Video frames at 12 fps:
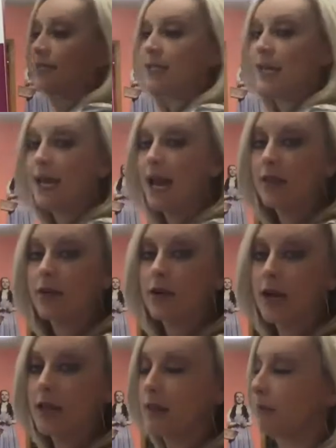together
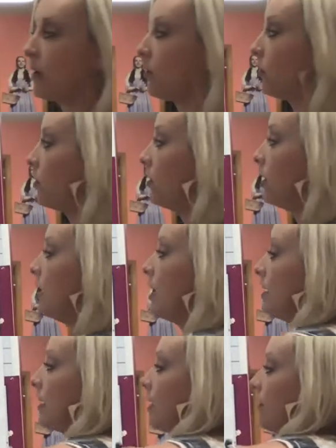in the middle.
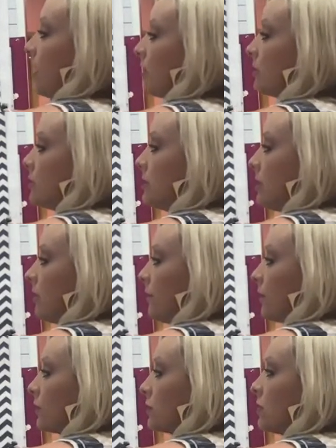Now here's the deal. If
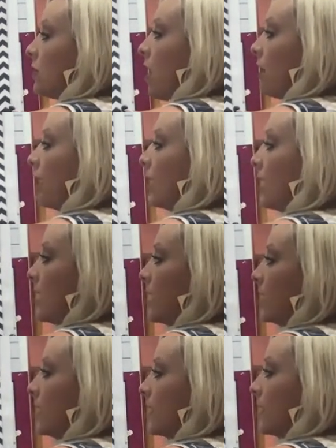there's a dot right
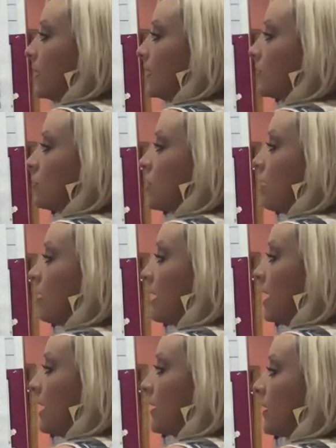here and there's a dot right
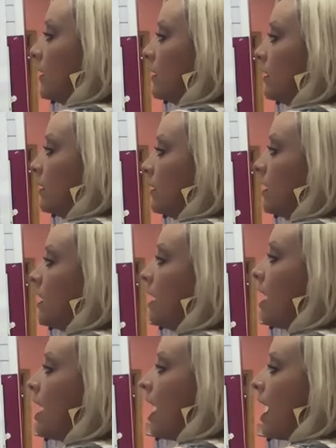here,
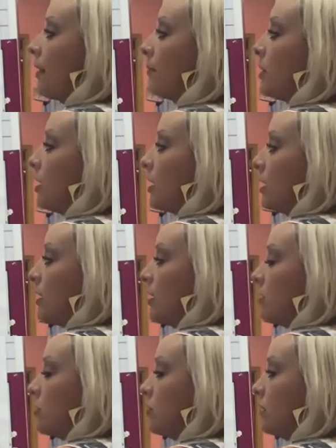I'm not going
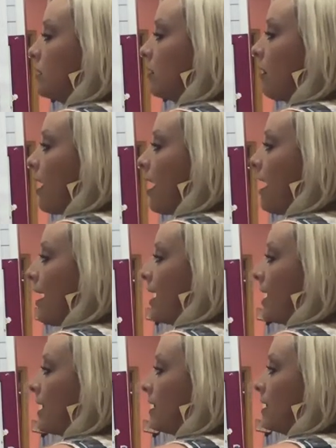to do a
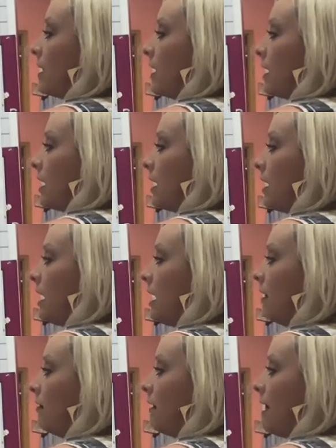line,
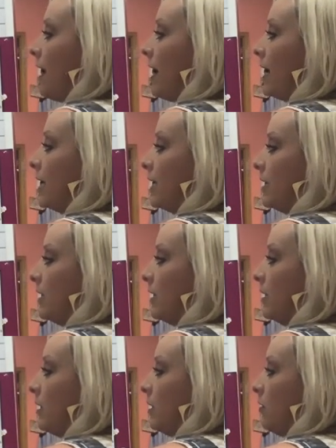and
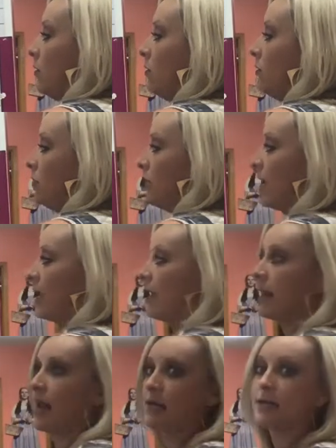
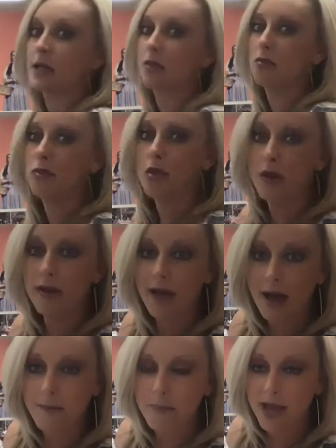connect it. Look
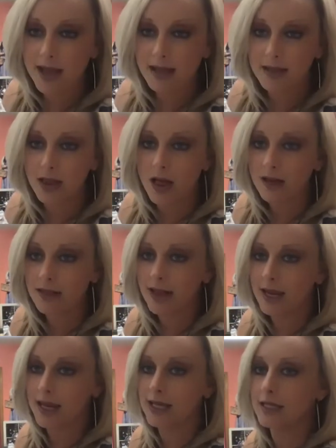how big and long that
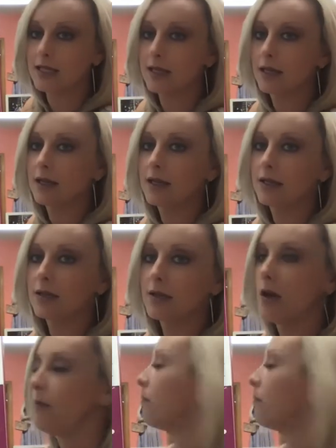is. Nope,